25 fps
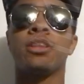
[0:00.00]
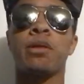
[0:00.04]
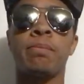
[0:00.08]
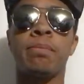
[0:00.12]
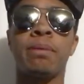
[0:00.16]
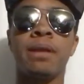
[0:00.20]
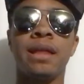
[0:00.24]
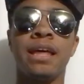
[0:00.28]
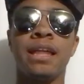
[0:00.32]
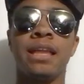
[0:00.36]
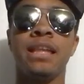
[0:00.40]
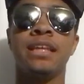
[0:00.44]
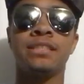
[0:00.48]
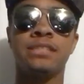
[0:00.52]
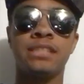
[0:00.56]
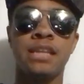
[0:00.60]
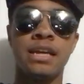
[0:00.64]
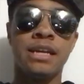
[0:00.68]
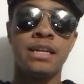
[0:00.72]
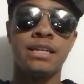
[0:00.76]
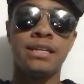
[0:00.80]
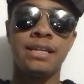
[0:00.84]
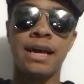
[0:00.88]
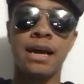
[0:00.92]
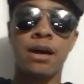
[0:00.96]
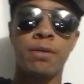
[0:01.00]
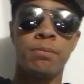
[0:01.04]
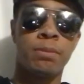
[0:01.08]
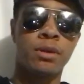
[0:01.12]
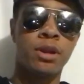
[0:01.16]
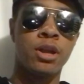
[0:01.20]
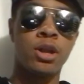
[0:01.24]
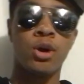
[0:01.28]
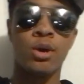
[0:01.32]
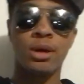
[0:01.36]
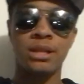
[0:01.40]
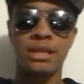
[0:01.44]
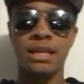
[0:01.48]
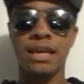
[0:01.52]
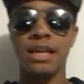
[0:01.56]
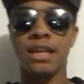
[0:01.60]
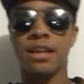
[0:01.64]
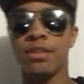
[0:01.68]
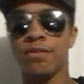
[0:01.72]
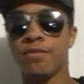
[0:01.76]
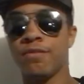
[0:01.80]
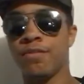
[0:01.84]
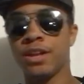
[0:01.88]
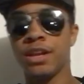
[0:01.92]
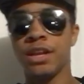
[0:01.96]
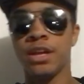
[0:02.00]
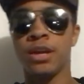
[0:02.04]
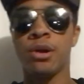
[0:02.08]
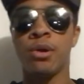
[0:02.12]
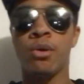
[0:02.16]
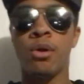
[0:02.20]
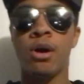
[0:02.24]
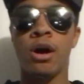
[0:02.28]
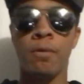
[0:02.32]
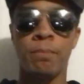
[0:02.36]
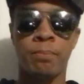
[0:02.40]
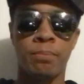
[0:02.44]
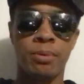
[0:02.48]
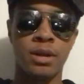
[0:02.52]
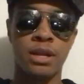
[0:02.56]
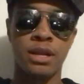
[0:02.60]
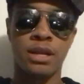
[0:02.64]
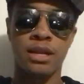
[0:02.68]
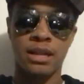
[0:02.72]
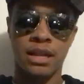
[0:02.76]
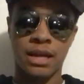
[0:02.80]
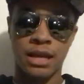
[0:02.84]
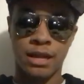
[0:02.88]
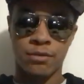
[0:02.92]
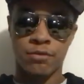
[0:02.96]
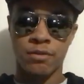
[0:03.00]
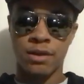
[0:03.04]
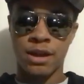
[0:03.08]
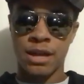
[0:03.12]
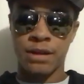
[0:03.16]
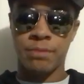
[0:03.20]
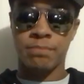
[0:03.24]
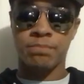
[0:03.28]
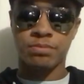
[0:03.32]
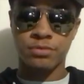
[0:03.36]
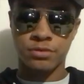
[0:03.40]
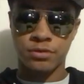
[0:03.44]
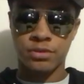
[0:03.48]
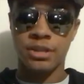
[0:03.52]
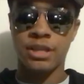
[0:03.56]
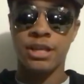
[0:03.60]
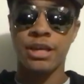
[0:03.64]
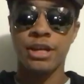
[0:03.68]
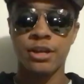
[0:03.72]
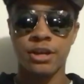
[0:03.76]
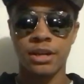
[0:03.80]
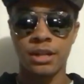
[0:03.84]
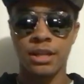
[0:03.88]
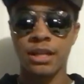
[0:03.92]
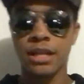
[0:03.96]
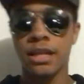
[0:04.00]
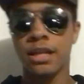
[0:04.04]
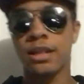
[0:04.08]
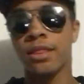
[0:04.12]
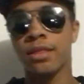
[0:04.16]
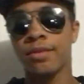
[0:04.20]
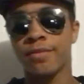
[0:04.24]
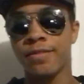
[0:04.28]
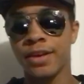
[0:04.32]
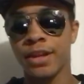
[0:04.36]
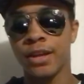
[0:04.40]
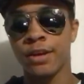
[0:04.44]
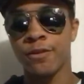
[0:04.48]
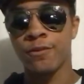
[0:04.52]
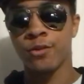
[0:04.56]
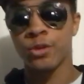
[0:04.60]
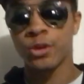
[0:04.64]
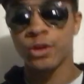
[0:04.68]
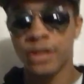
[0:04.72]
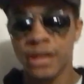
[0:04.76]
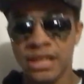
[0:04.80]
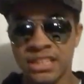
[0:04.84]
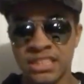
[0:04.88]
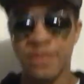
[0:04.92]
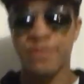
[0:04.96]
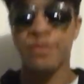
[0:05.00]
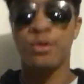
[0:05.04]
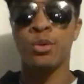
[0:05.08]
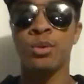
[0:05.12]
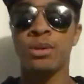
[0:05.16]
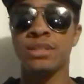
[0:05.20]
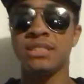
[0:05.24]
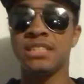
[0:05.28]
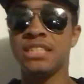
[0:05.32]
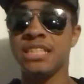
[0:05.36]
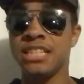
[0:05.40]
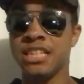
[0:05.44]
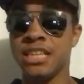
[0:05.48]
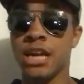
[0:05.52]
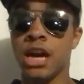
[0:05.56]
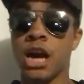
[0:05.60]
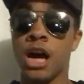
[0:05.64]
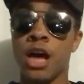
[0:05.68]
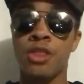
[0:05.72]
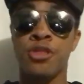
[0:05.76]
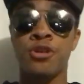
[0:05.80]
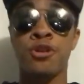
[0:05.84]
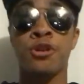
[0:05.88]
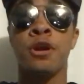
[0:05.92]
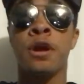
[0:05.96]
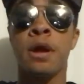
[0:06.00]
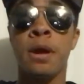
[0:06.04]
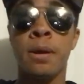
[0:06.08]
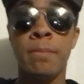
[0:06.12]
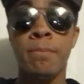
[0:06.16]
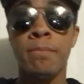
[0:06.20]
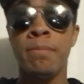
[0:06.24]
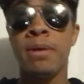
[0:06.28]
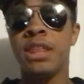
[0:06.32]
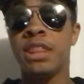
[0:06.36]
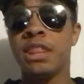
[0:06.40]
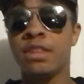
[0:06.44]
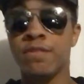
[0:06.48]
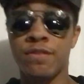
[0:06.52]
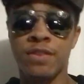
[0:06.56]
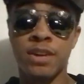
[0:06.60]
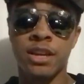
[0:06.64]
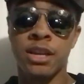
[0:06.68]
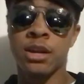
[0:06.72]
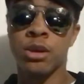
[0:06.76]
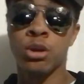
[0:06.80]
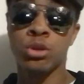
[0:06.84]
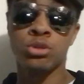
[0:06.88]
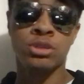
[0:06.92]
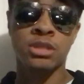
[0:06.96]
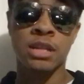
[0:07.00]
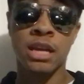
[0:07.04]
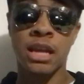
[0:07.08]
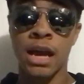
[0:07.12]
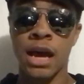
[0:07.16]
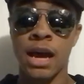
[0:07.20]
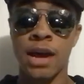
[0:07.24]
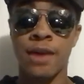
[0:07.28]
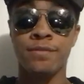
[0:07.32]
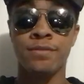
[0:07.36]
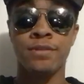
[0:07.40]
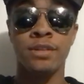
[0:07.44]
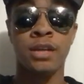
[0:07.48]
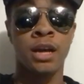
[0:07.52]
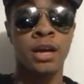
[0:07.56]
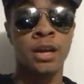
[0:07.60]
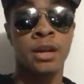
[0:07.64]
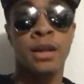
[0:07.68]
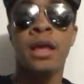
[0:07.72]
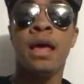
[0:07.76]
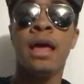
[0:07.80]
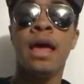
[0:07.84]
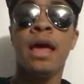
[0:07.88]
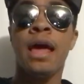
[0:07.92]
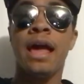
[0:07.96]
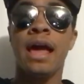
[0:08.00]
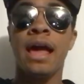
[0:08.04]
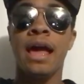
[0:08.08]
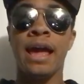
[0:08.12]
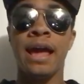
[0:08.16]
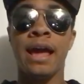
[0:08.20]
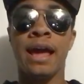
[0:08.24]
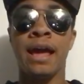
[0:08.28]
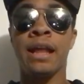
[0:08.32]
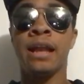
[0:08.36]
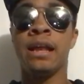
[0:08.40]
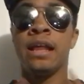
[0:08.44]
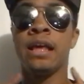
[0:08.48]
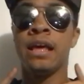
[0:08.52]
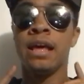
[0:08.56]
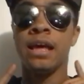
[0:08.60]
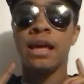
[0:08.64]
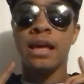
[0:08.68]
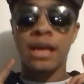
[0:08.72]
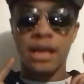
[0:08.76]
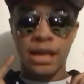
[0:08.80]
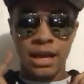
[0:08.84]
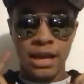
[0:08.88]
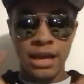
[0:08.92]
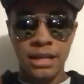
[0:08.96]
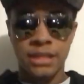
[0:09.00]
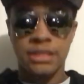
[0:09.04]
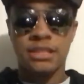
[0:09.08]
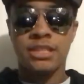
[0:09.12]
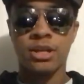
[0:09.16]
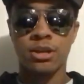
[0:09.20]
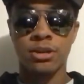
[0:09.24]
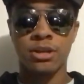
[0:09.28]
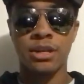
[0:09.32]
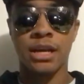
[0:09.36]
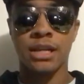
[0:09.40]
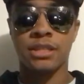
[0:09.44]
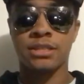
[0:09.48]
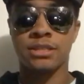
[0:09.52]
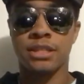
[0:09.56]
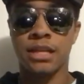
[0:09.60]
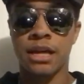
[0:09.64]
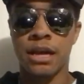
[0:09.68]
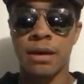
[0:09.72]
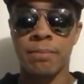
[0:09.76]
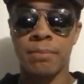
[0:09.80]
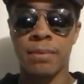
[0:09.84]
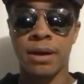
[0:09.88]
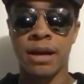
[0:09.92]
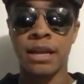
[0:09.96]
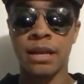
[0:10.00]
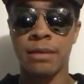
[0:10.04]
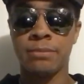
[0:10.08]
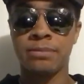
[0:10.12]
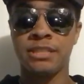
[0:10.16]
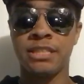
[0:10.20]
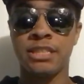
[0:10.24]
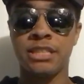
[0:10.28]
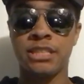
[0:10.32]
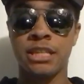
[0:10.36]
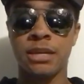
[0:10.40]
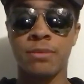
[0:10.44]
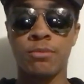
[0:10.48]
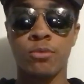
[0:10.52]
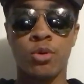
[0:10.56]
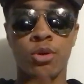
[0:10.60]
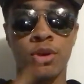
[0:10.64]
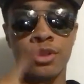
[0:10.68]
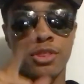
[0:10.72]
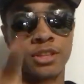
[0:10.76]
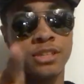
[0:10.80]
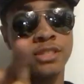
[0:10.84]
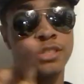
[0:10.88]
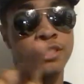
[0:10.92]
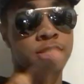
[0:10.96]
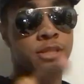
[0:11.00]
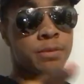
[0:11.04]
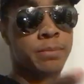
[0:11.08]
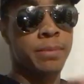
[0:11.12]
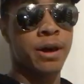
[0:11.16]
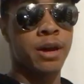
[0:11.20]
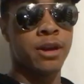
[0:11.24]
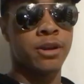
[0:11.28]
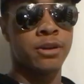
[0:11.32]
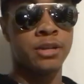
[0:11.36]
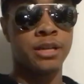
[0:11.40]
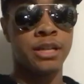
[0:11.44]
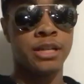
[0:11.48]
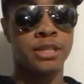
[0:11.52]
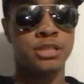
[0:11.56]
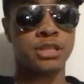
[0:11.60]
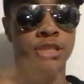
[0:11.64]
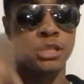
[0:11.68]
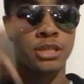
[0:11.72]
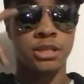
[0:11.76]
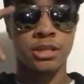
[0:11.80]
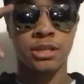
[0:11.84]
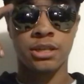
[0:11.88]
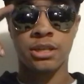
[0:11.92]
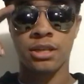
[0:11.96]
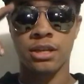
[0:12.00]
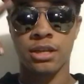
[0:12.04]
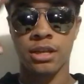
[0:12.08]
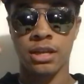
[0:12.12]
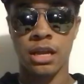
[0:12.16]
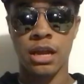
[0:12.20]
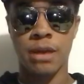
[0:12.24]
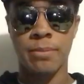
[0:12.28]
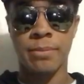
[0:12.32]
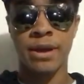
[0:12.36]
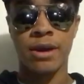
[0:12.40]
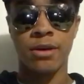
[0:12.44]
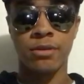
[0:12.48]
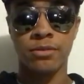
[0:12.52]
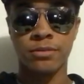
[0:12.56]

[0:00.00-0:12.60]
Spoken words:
out the playlist down below at the end of the video. I'll put it like right here at the end of the video for you guys if you want to see the other myth videos that I've done. And until next time, my name is DJ Moore. This is the Modern Ninja, and I'm